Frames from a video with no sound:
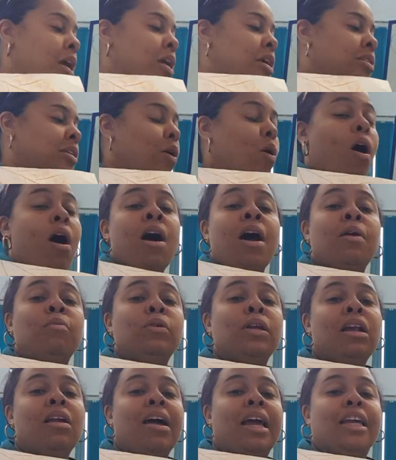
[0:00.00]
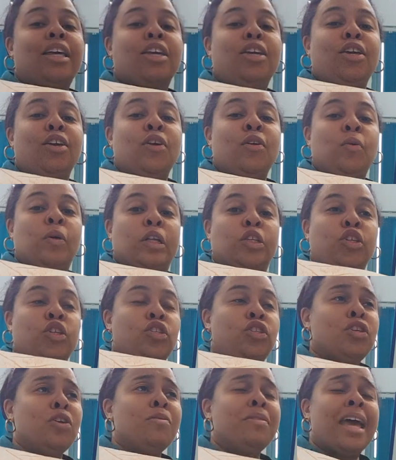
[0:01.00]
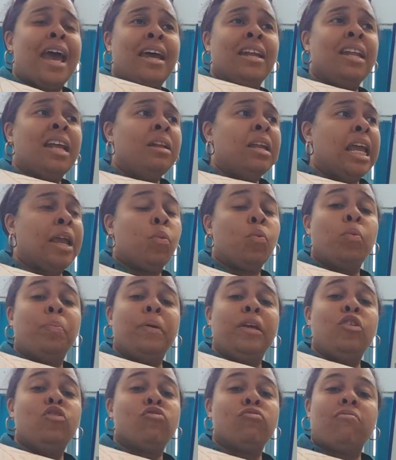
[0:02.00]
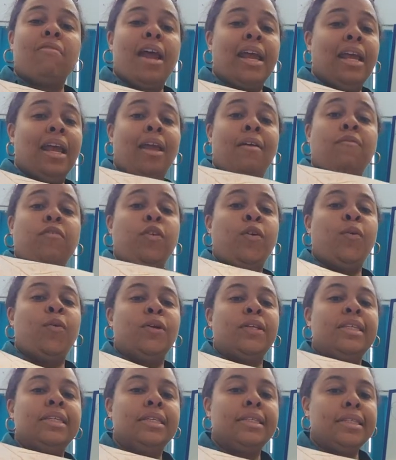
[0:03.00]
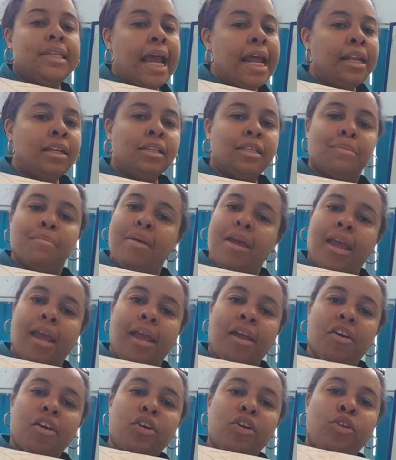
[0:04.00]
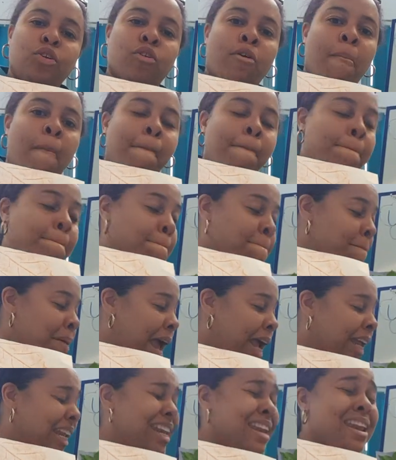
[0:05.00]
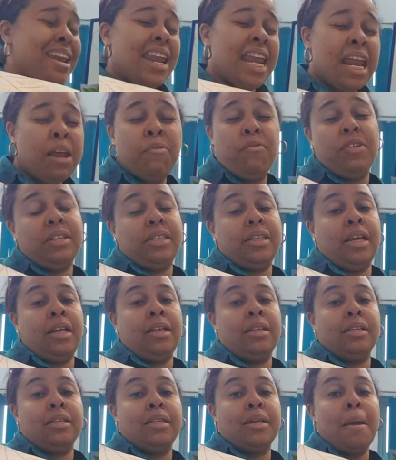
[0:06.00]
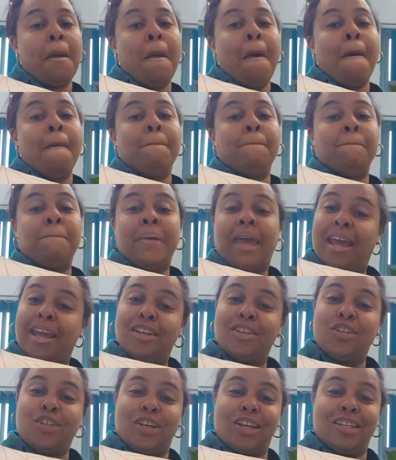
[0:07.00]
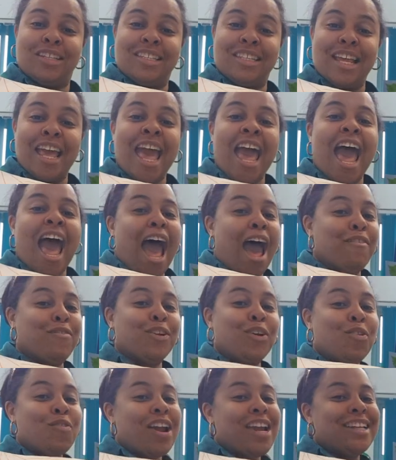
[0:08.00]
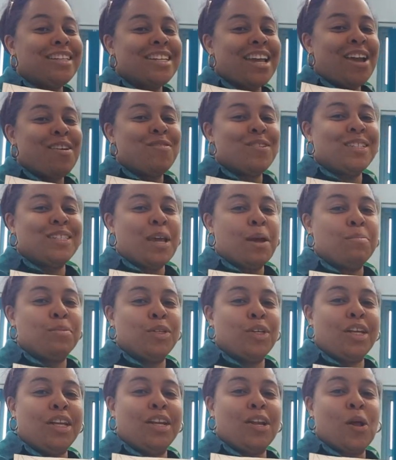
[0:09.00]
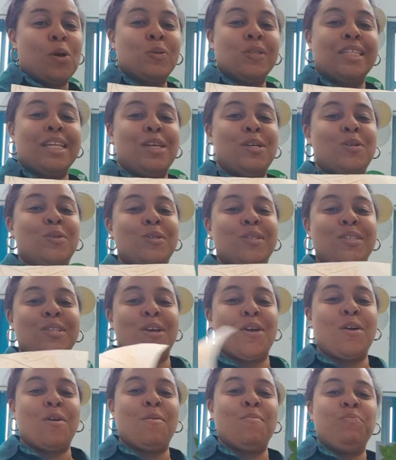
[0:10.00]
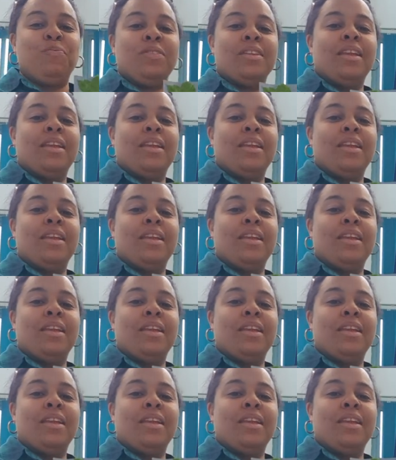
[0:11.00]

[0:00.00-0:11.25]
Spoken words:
So I would like you to do that, and then it will be great if you could send me your magnificent pictures. Have a great day, reception, and I'll see you soon.